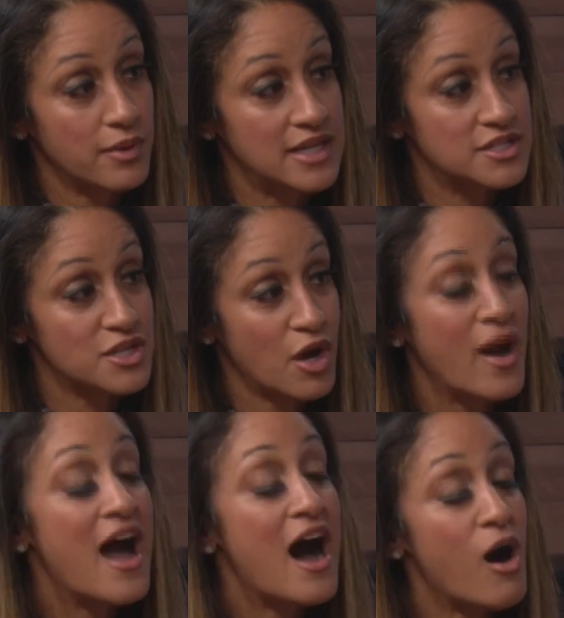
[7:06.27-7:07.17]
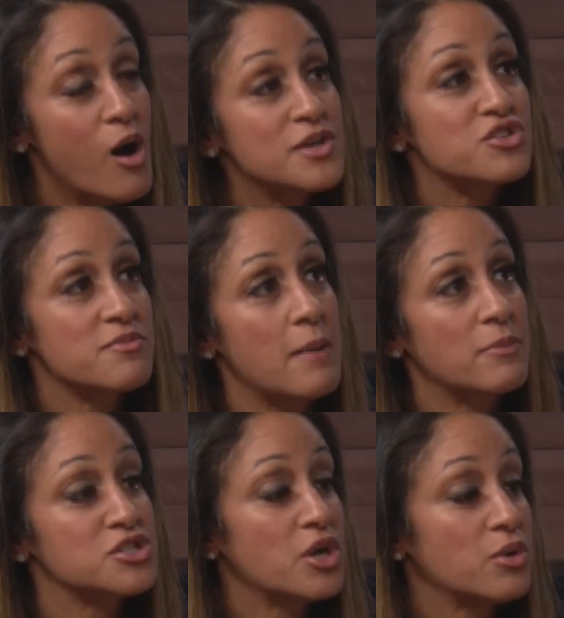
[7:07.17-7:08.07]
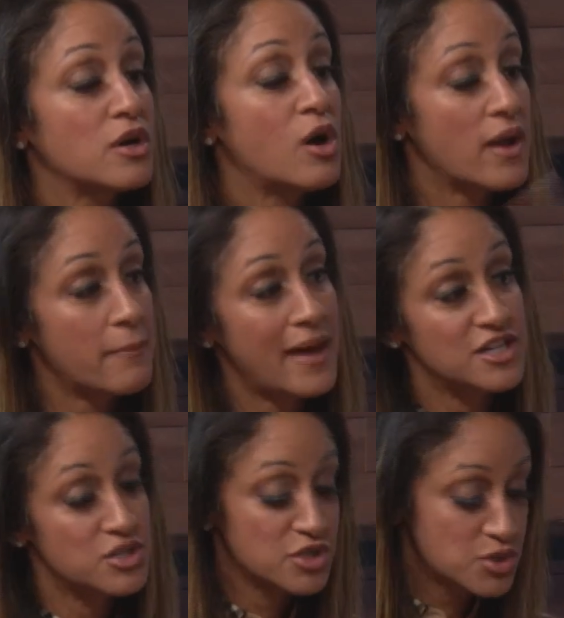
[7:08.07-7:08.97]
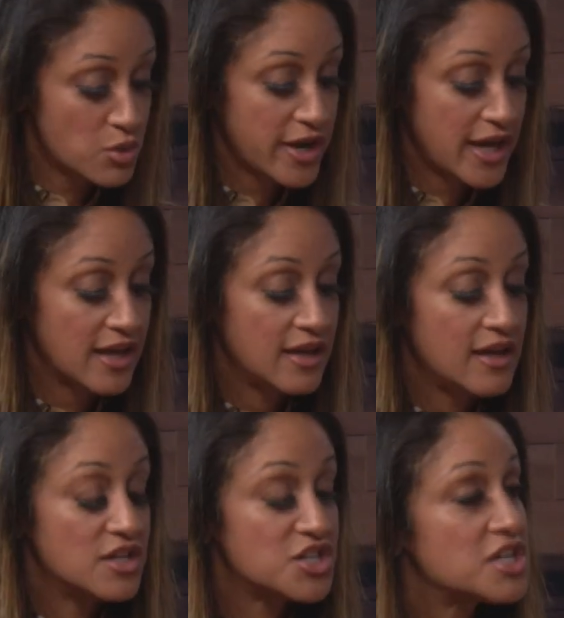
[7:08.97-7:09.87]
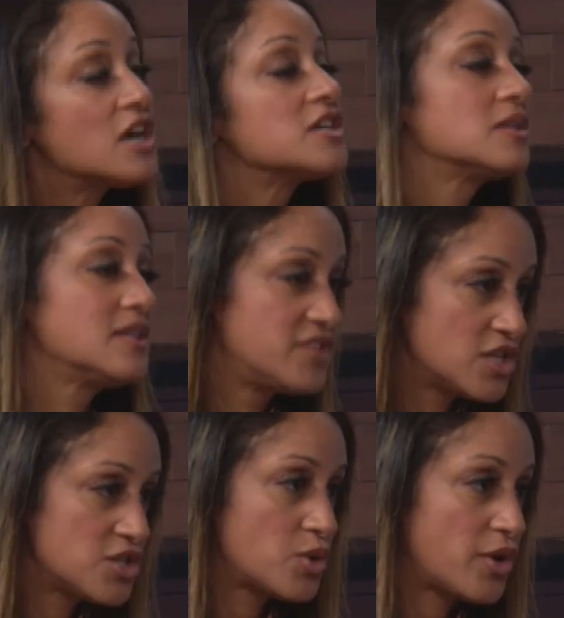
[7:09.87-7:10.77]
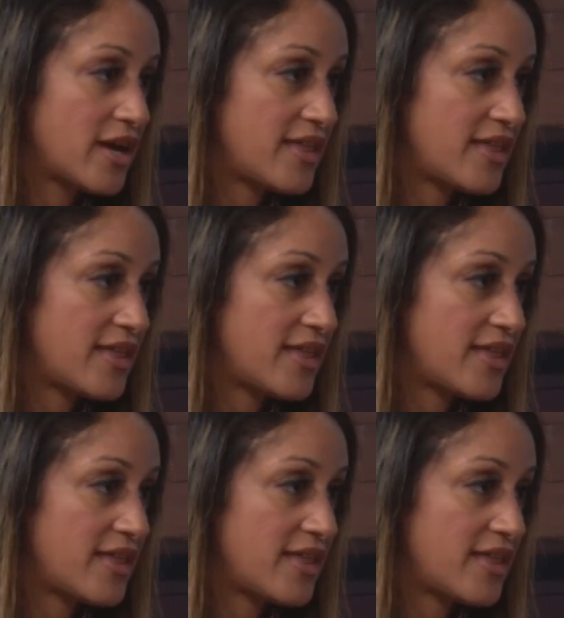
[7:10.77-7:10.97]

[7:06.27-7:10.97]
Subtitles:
And so I'll always remember. So going back to Astoria, she also lived in Astoria.